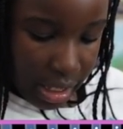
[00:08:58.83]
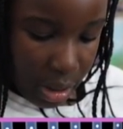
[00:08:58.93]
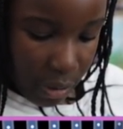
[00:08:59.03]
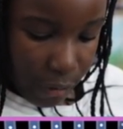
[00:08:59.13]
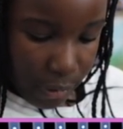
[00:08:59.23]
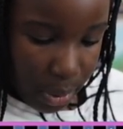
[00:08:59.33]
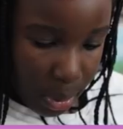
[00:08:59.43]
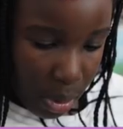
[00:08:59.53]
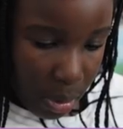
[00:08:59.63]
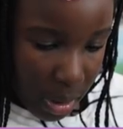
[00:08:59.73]
now the
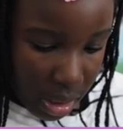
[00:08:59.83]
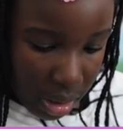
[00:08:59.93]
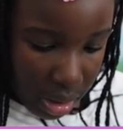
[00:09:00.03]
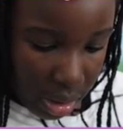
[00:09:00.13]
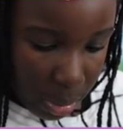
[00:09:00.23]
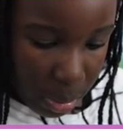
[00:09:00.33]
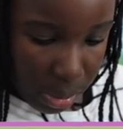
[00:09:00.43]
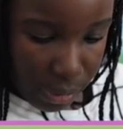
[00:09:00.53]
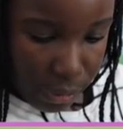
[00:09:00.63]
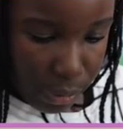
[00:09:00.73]
floor. What color would
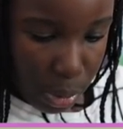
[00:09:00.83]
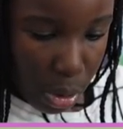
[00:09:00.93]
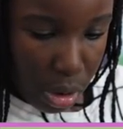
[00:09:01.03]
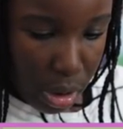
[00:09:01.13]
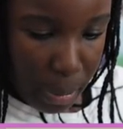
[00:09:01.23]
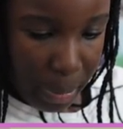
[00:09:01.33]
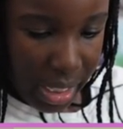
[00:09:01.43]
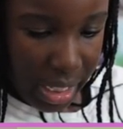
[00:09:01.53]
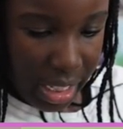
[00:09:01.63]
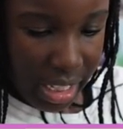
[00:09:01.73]
the floor
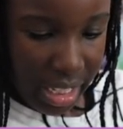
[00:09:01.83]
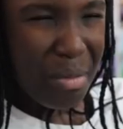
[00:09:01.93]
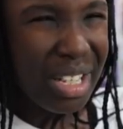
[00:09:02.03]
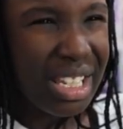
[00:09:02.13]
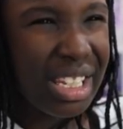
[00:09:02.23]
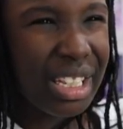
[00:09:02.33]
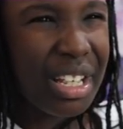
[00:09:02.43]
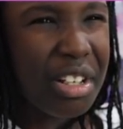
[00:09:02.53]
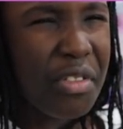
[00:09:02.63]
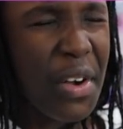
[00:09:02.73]
be? Me
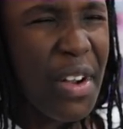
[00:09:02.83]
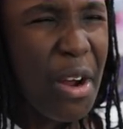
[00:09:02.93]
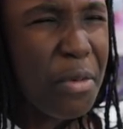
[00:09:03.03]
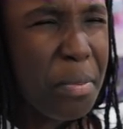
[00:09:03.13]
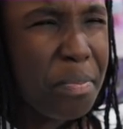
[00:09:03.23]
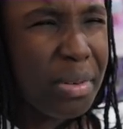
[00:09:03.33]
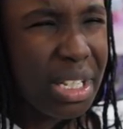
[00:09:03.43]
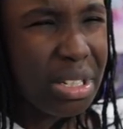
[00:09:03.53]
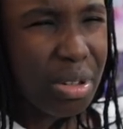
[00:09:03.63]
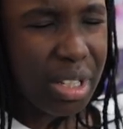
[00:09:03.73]
thinking if I've ever been to an